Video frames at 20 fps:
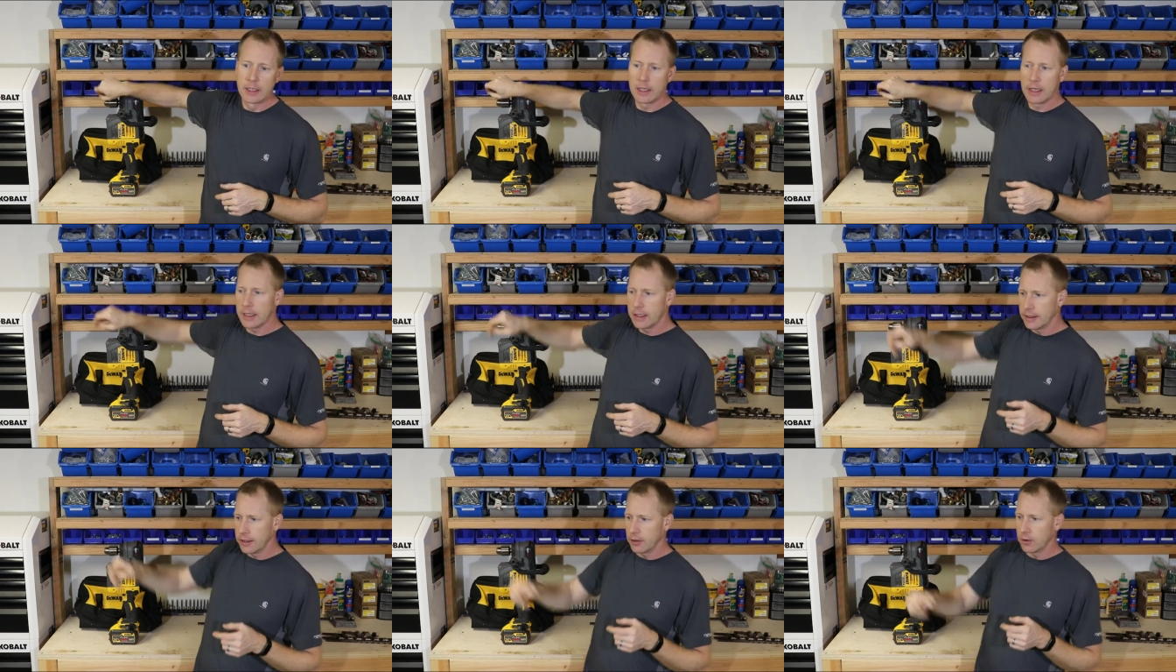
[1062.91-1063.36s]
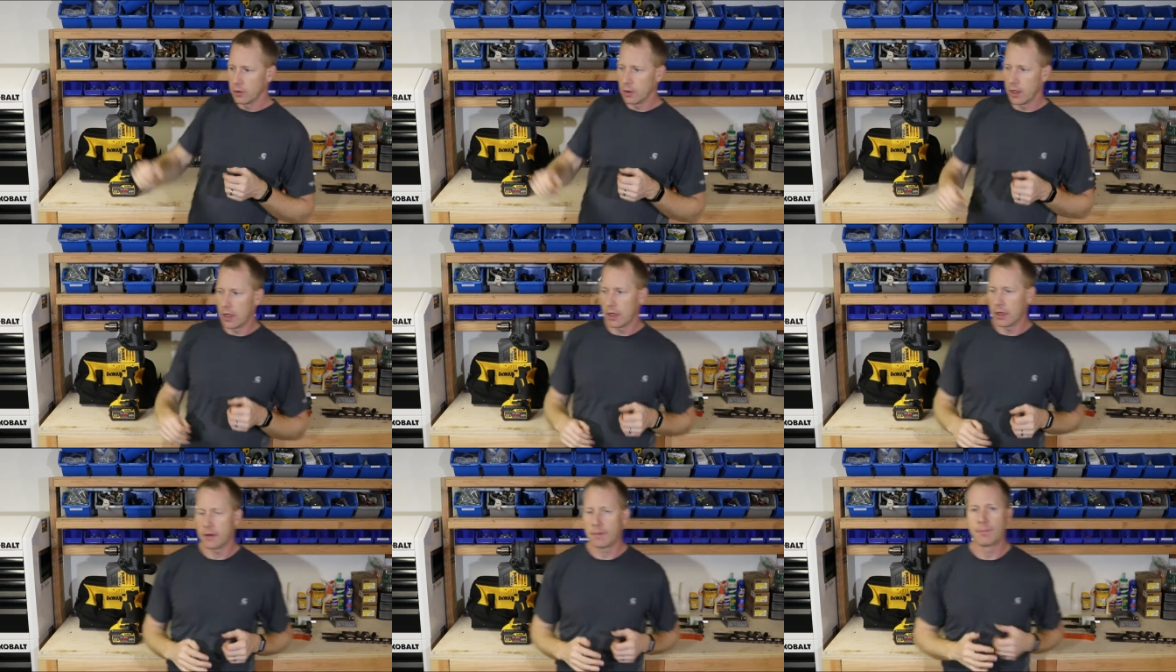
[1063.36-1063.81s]
I know
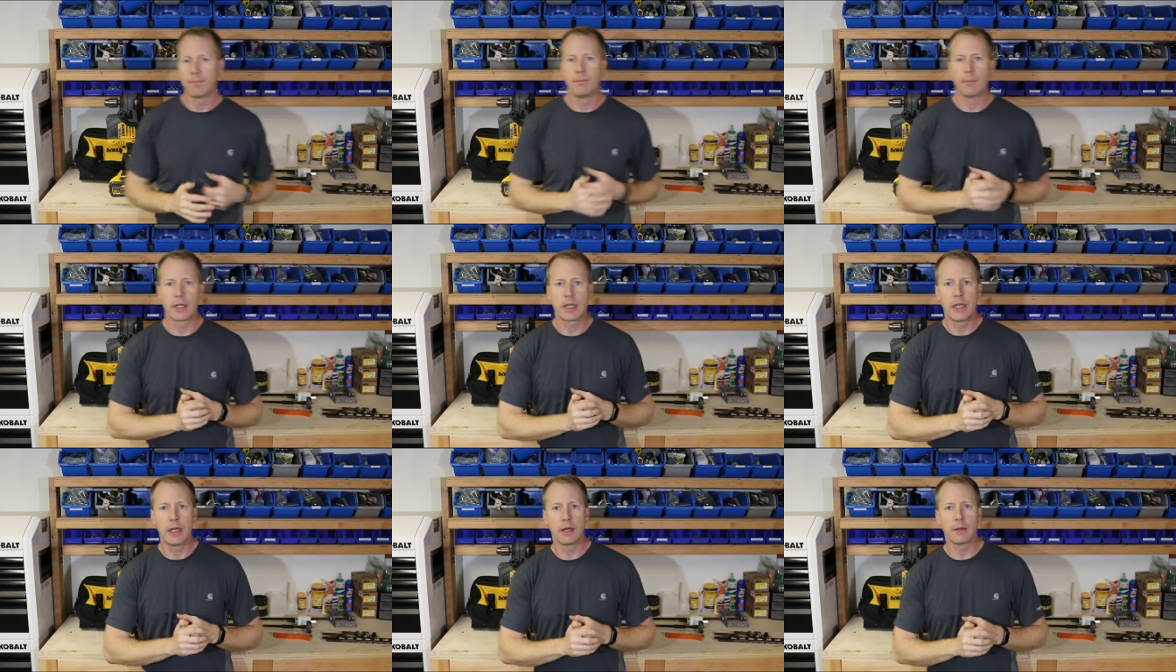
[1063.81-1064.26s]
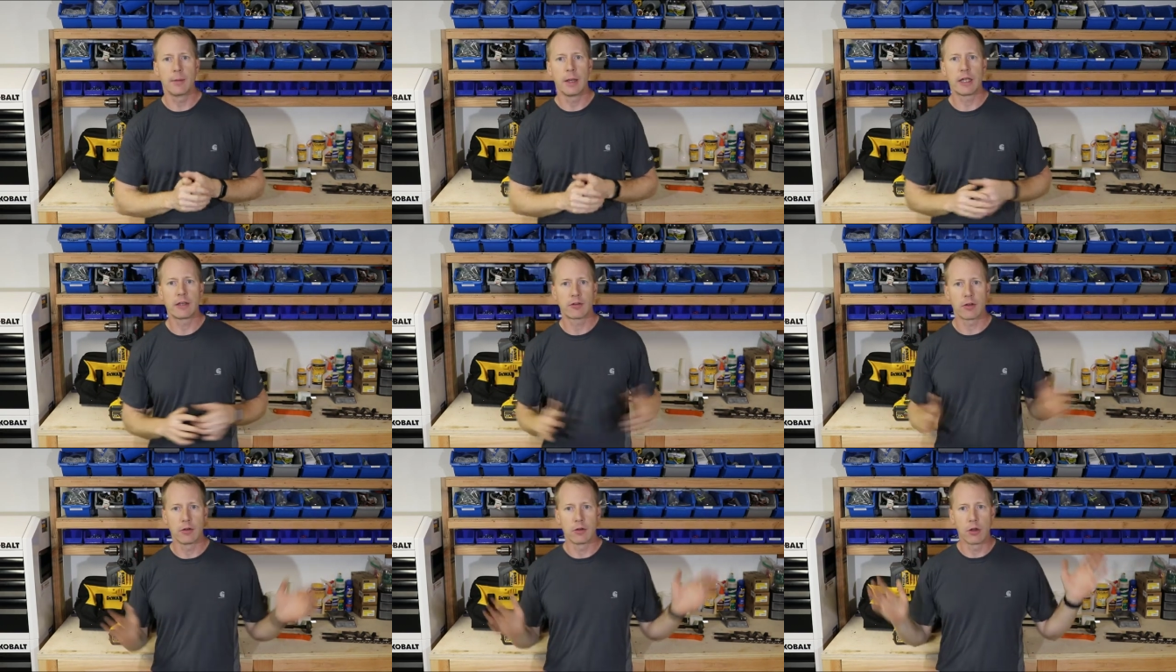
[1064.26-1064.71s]
Makita
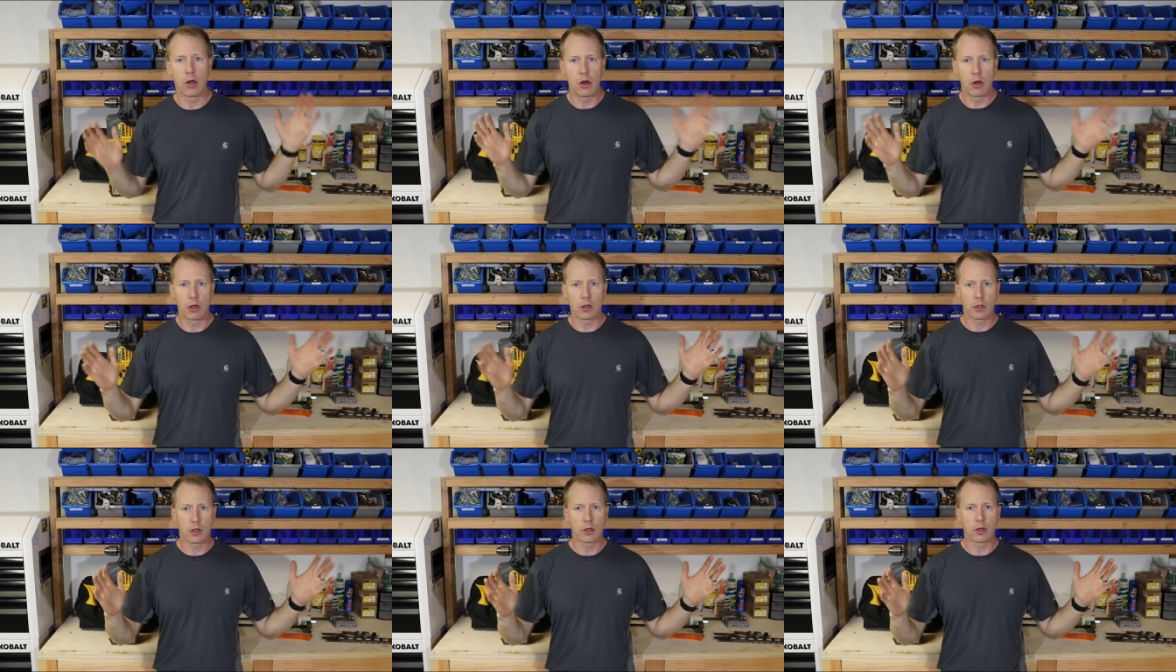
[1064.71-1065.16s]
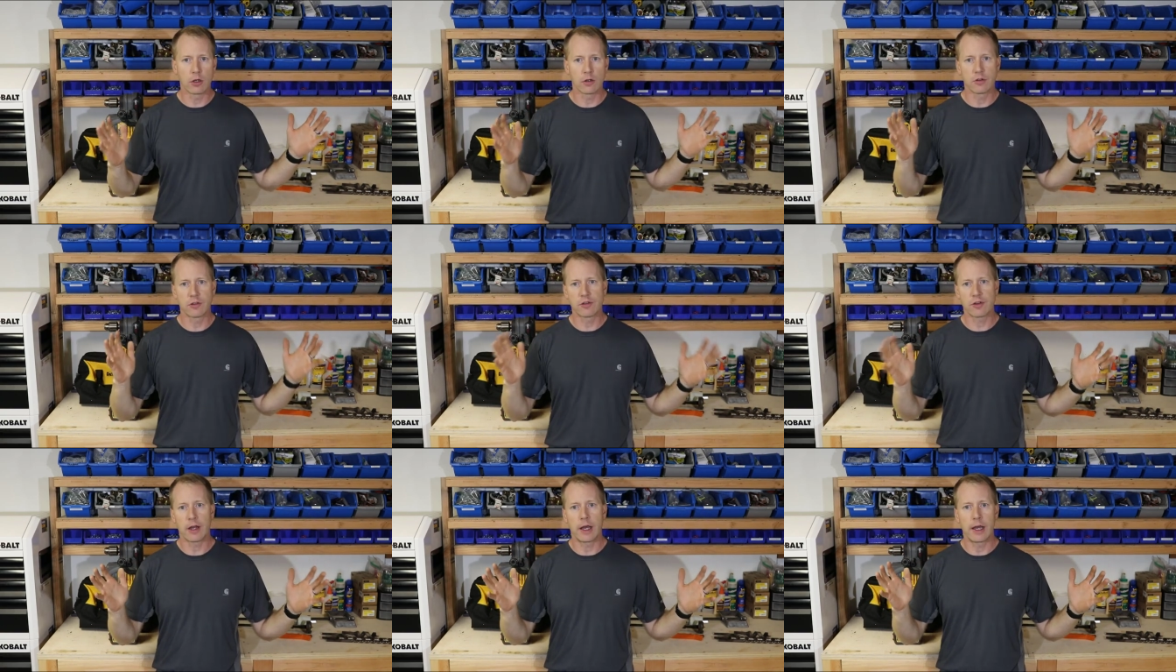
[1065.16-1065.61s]
makes a longer
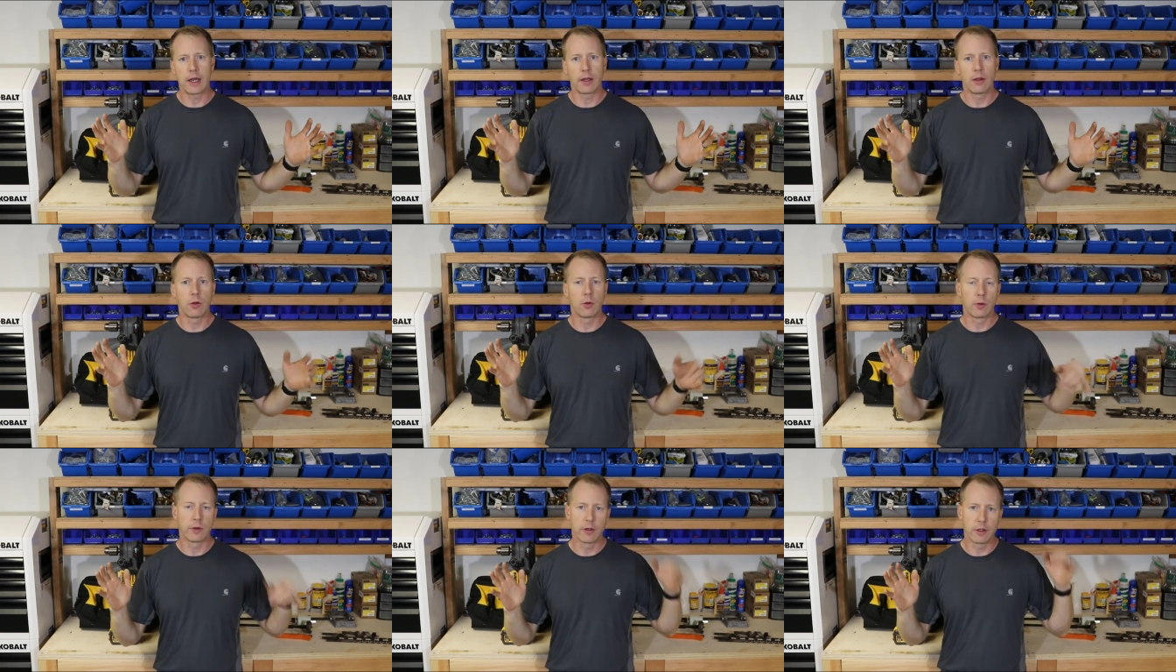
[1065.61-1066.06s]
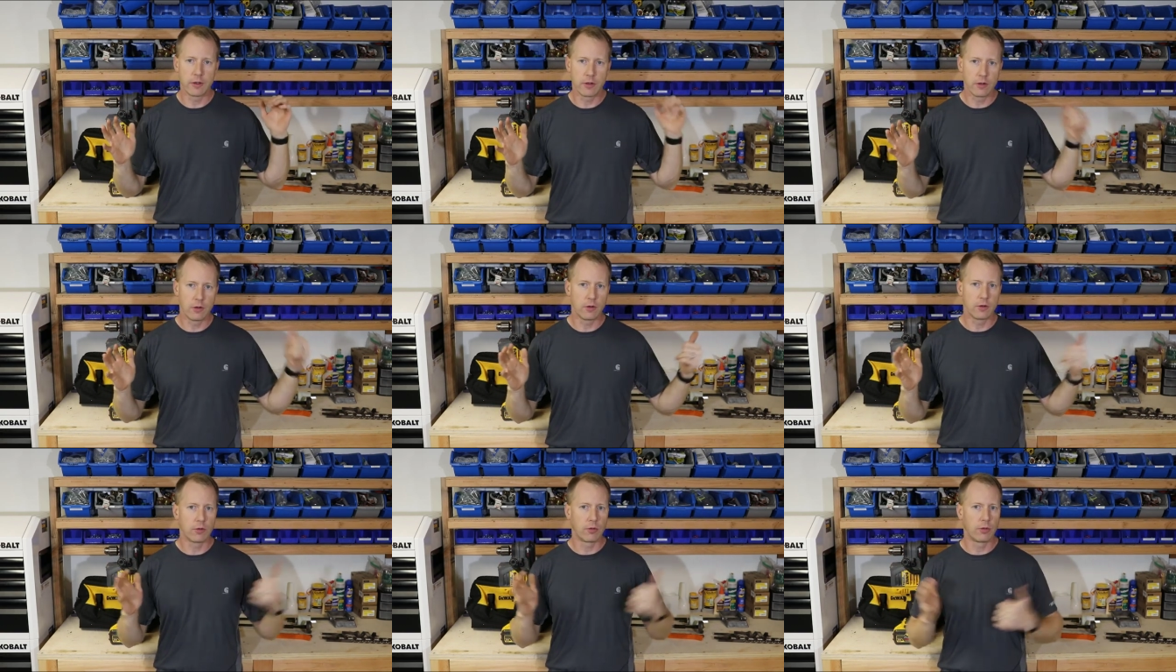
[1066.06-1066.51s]
style with the
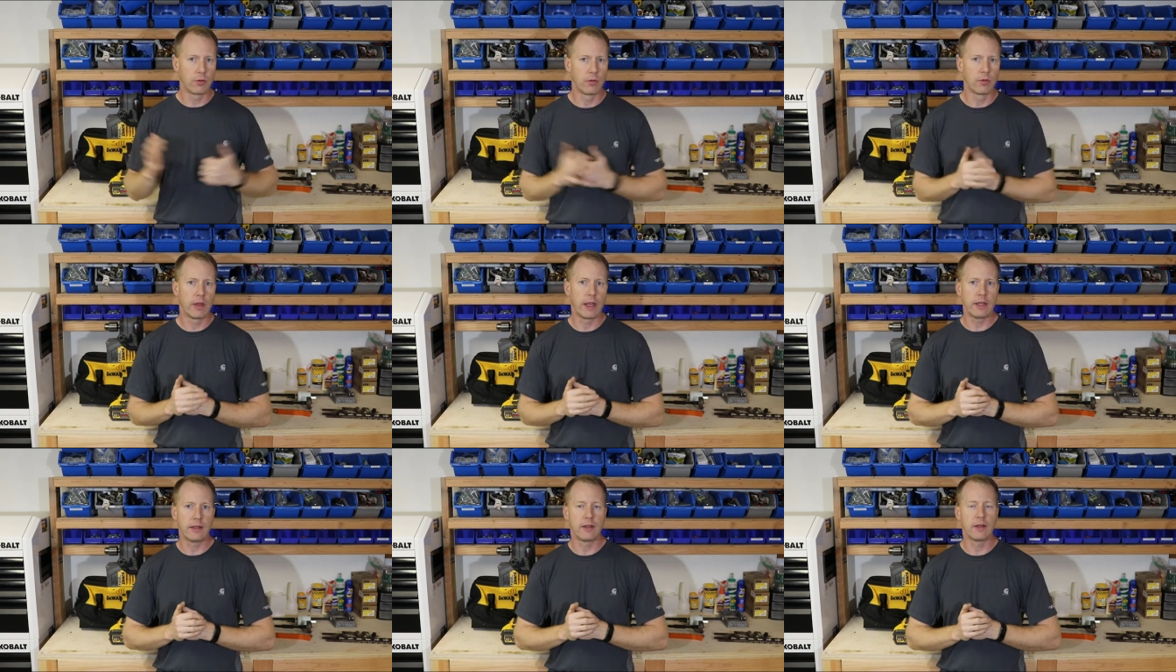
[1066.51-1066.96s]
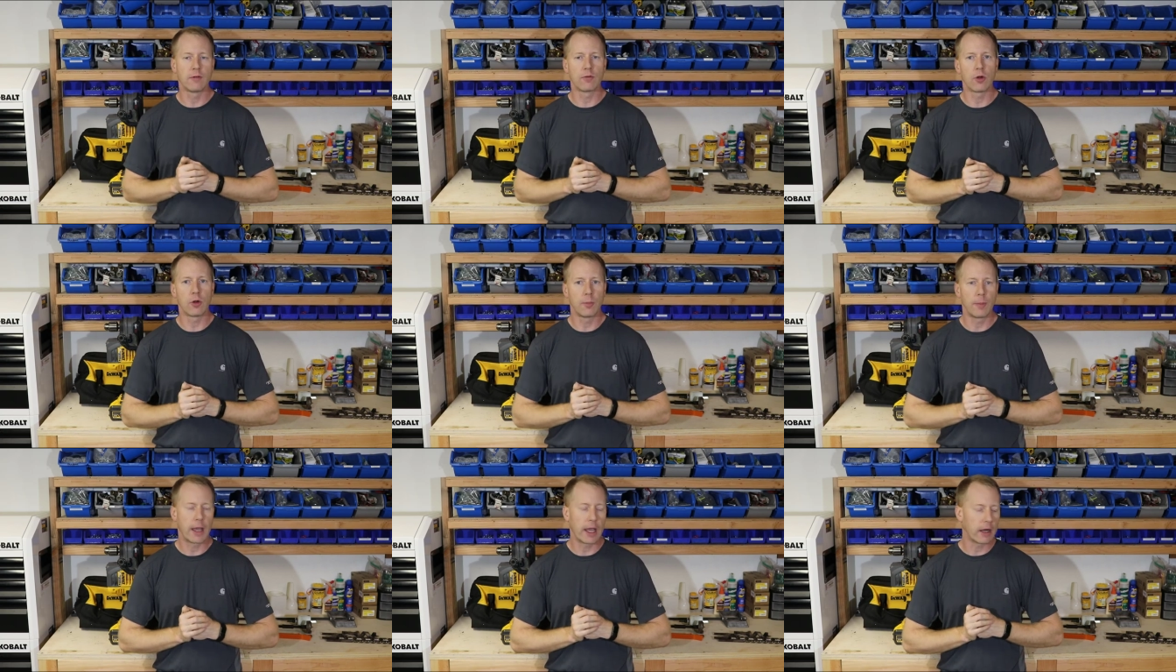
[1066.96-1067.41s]
two
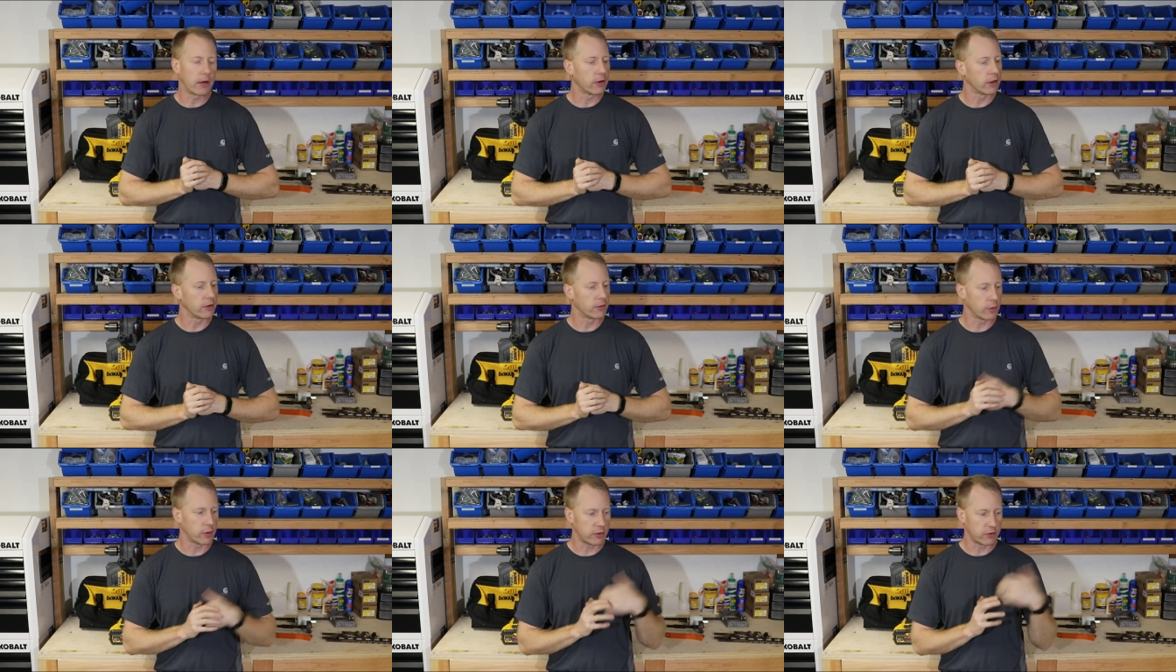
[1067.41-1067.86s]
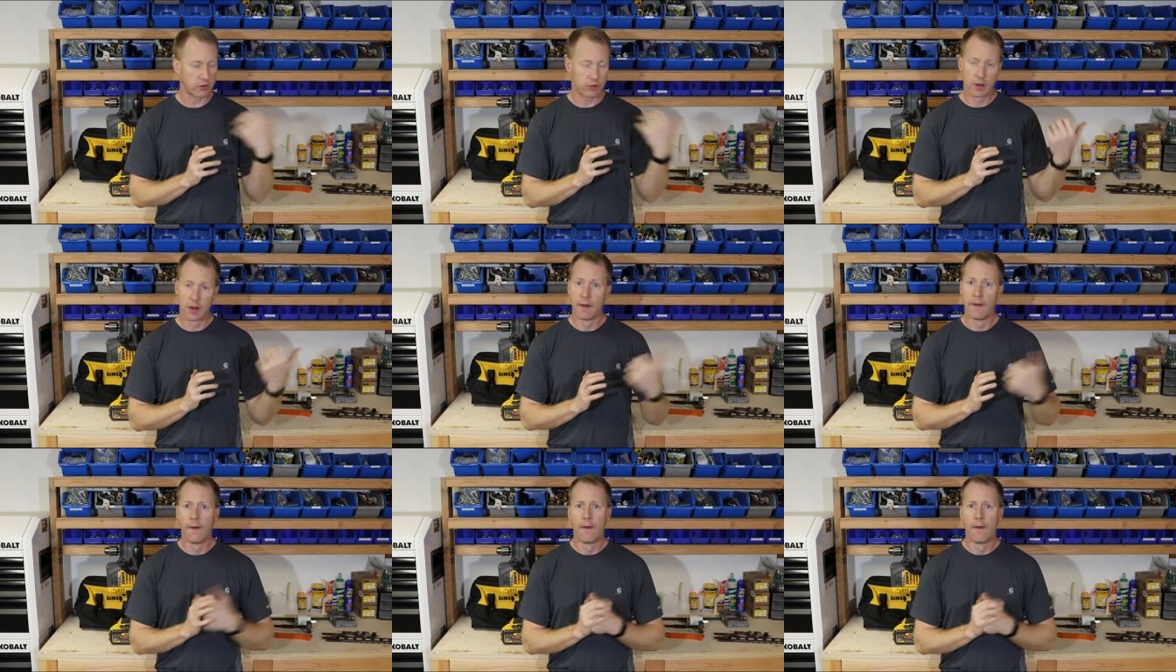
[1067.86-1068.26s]
18-volt batteries, which